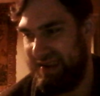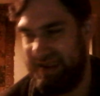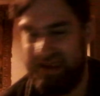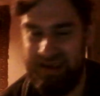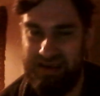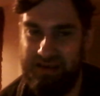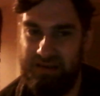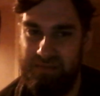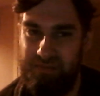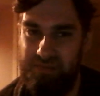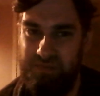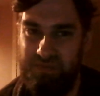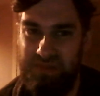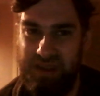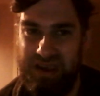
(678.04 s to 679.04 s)

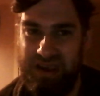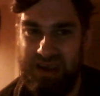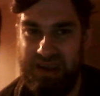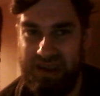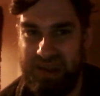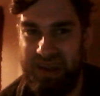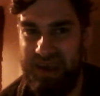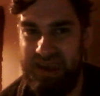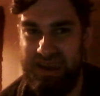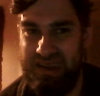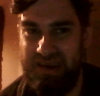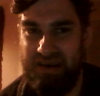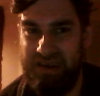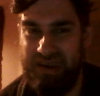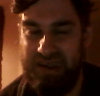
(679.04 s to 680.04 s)
They
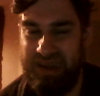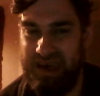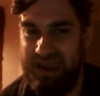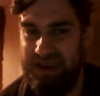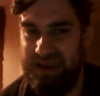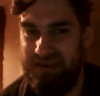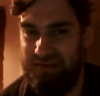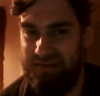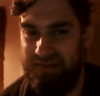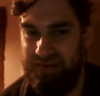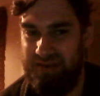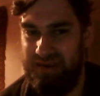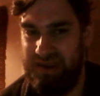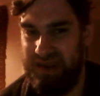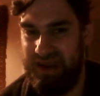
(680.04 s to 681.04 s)
like lay
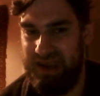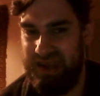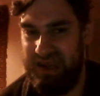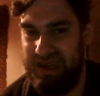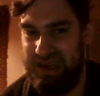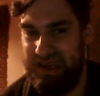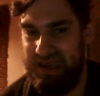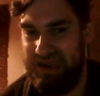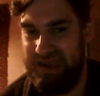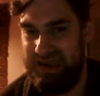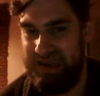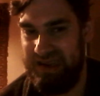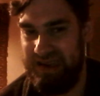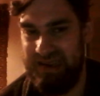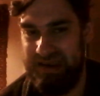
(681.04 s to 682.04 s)
on the
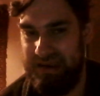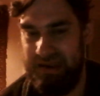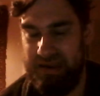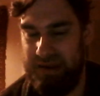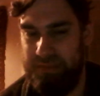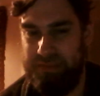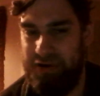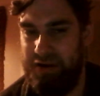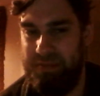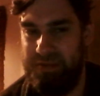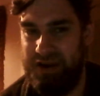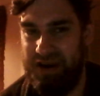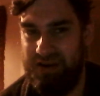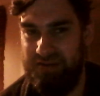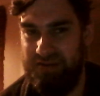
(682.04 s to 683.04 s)
pop
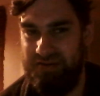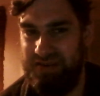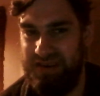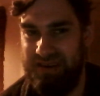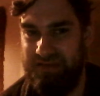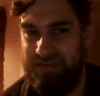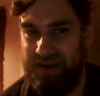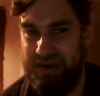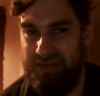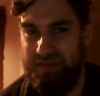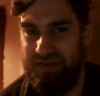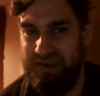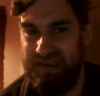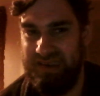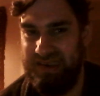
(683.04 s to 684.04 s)
culture
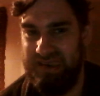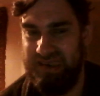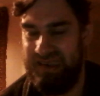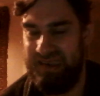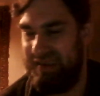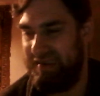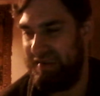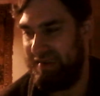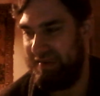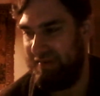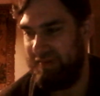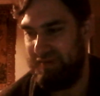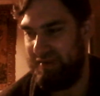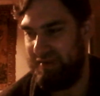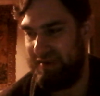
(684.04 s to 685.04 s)
references
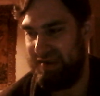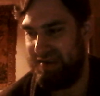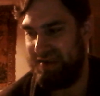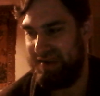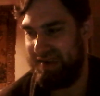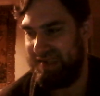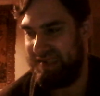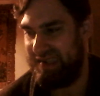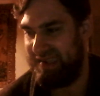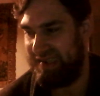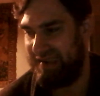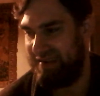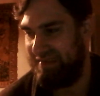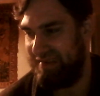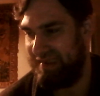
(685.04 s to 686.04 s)
to just
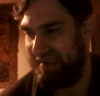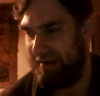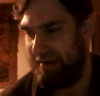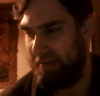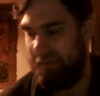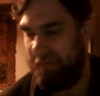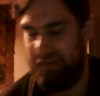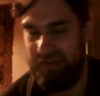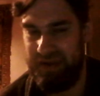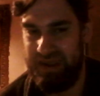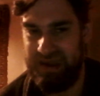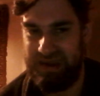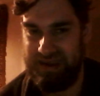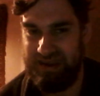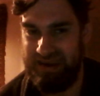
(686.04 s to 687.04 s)
so
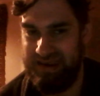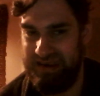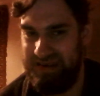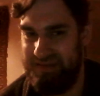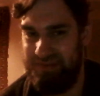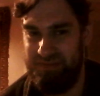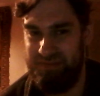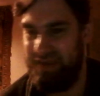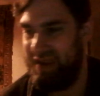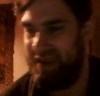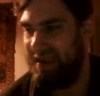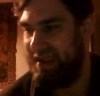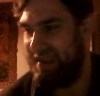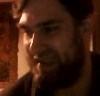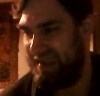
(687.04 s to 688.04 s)
thick.
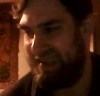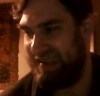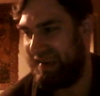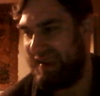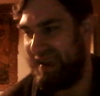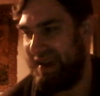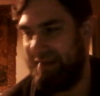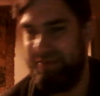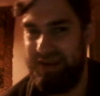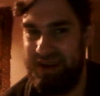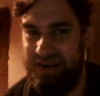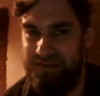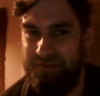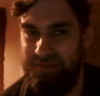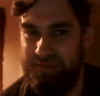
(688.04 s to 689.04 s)
There's a
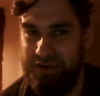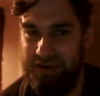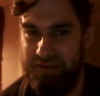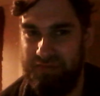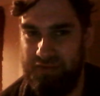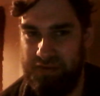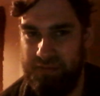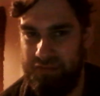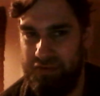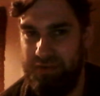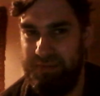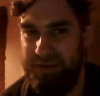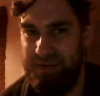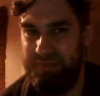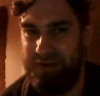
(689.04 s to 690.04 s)
cameo by
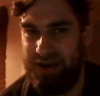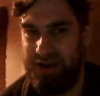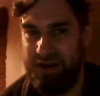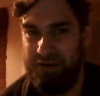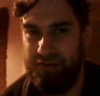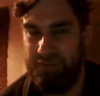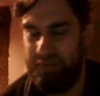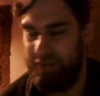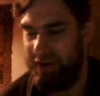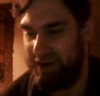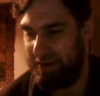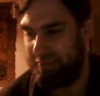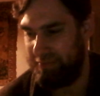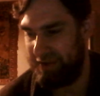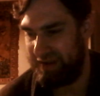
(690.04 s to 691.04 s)
Whoopi
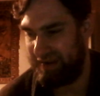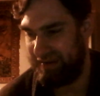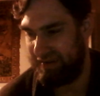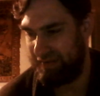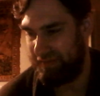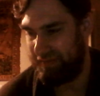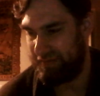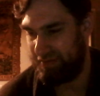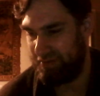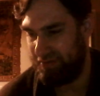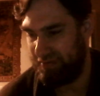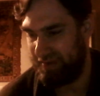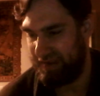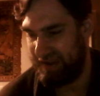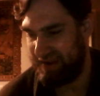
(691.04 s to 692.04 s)
Goldberg, because of
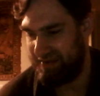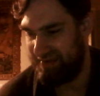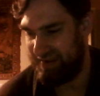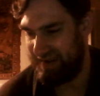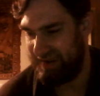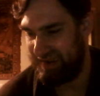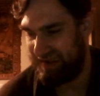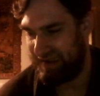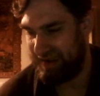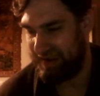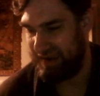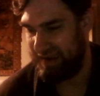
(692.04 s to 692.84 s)
course there is.